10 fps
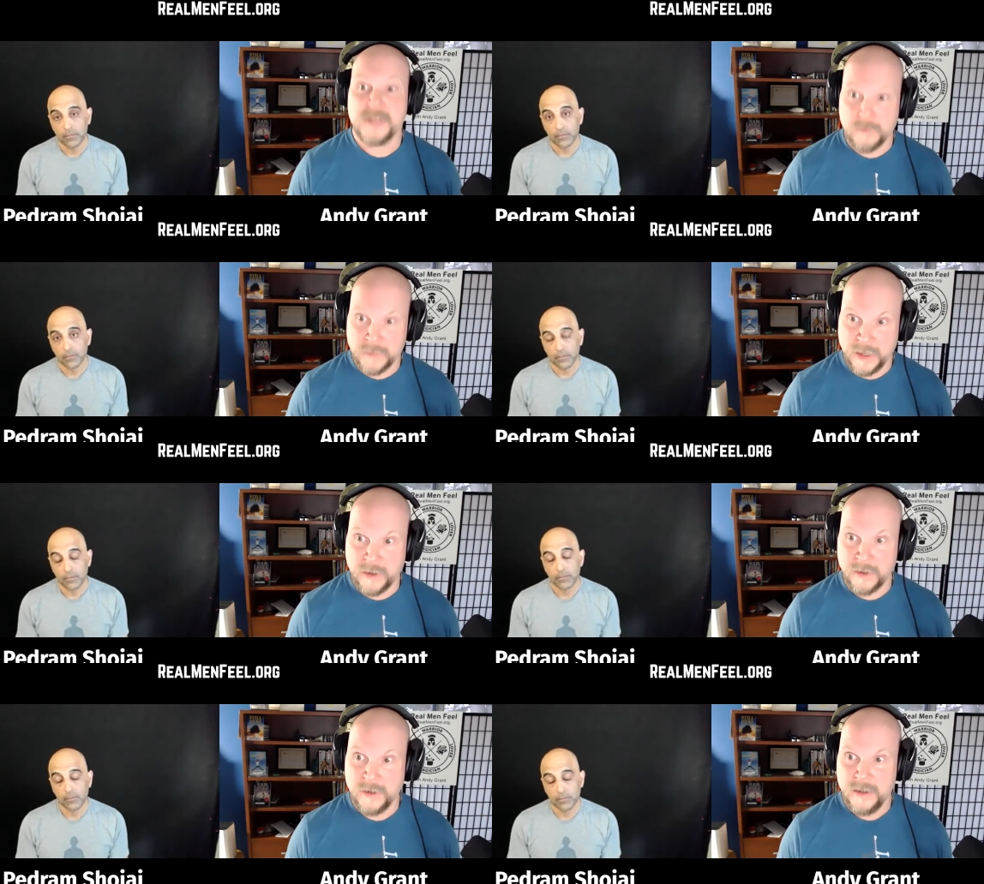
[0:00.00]

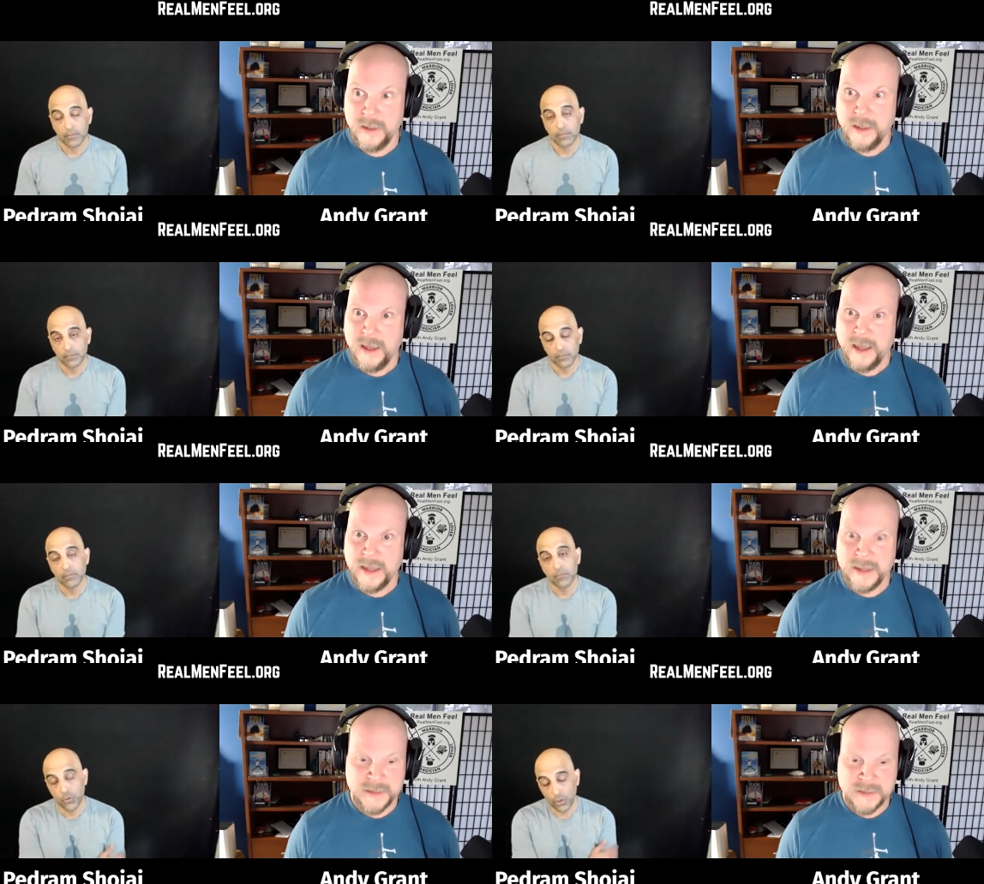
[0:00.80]
Speaker 1: self-care
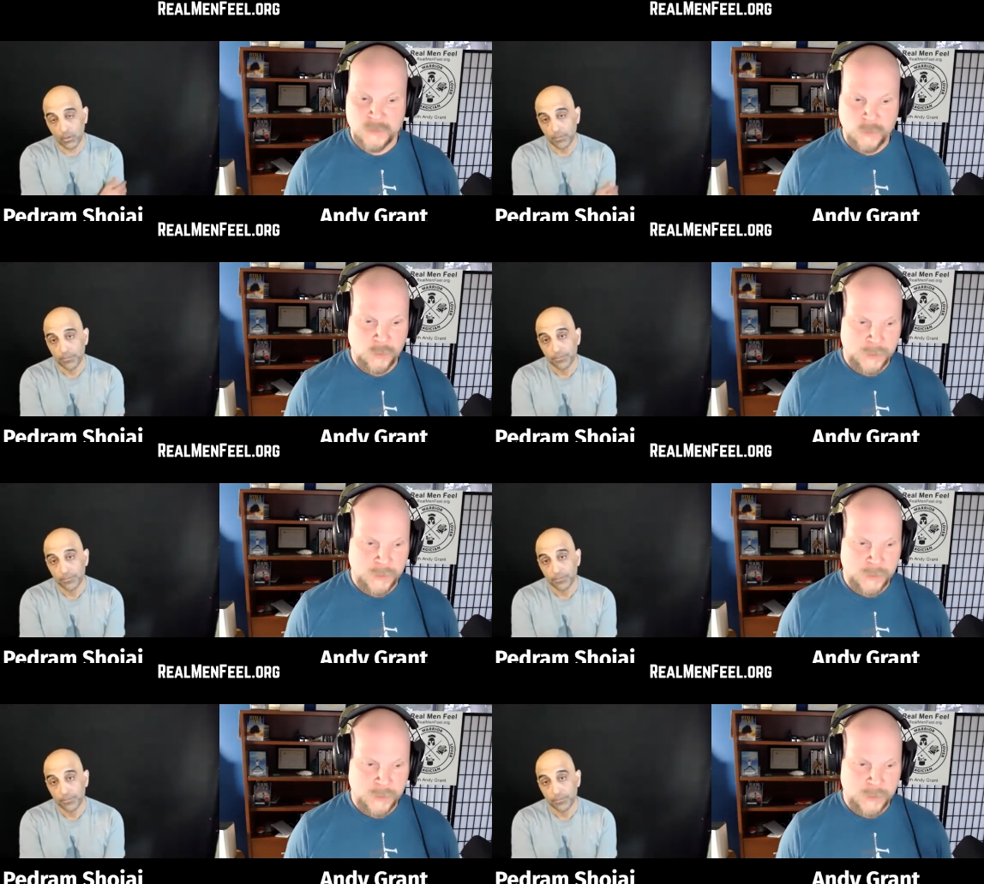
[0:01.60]
and sure. when,